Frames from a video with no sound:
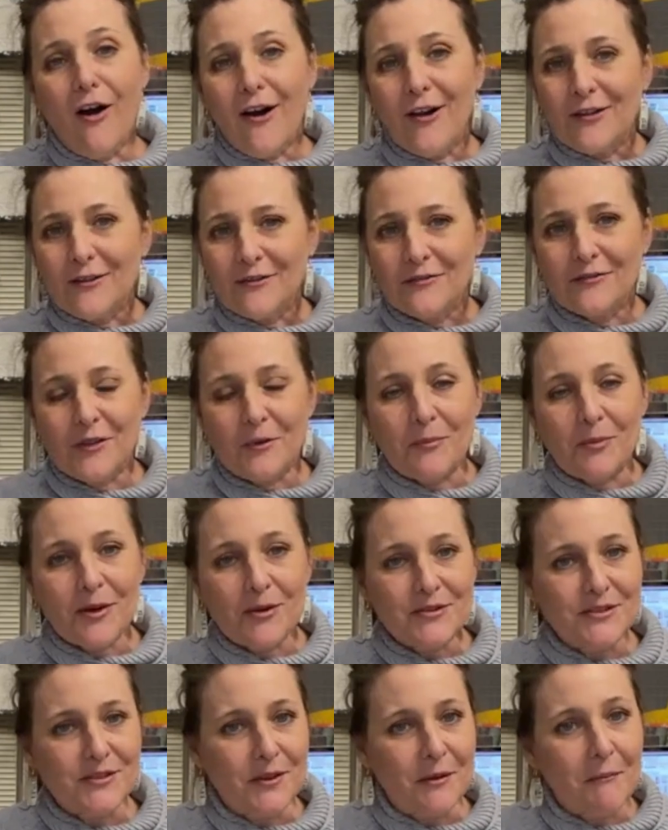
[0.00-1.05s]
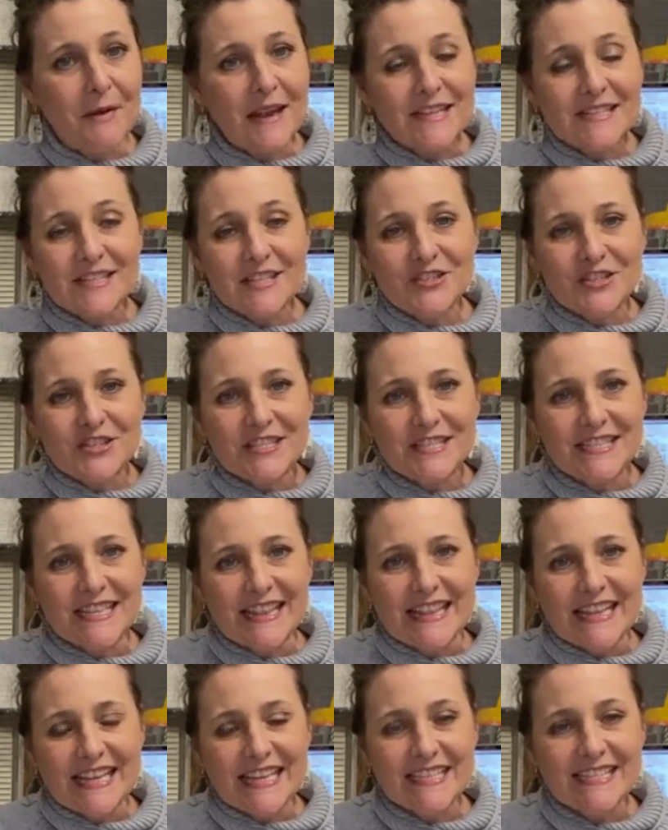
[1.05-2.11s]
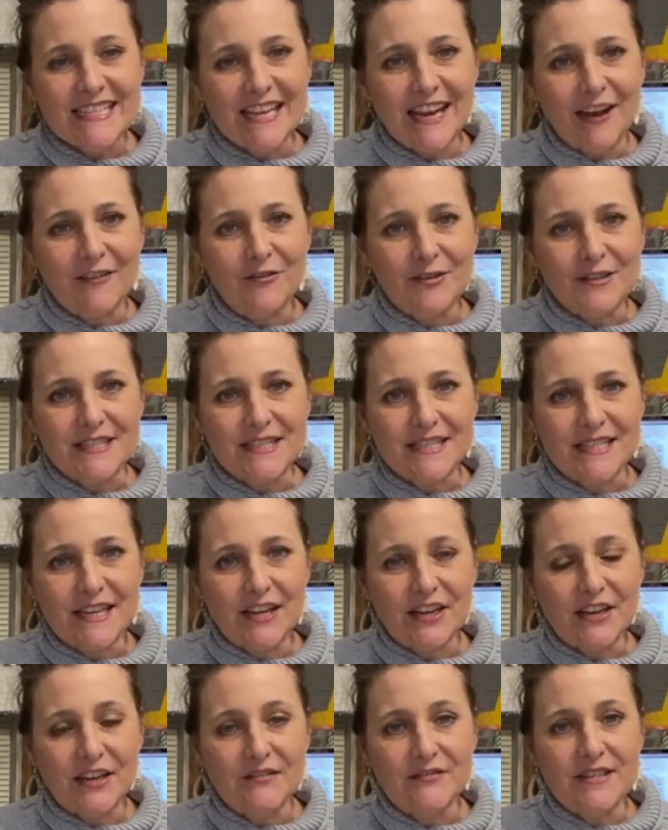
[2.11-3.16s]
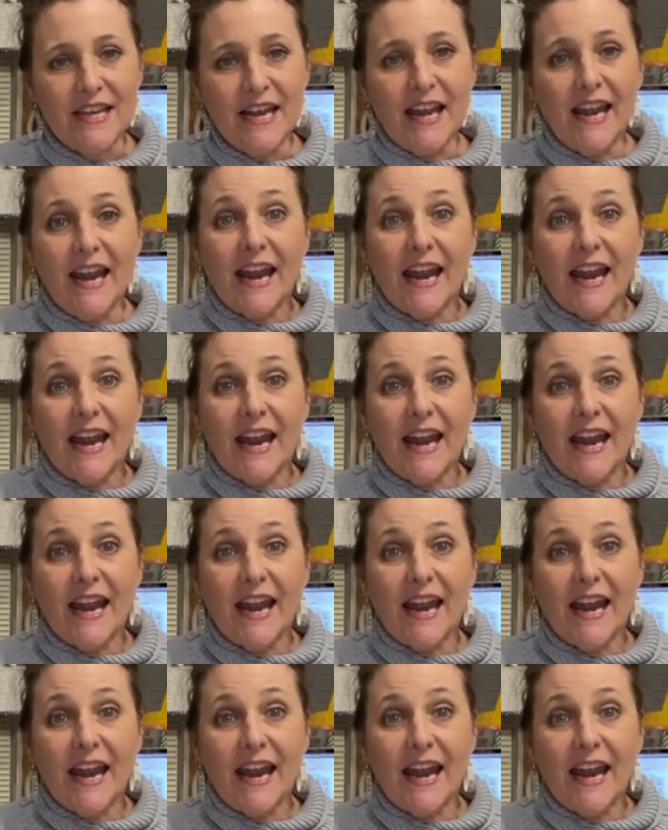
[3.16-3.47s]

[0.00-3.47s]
all of the personal messages and things that I've received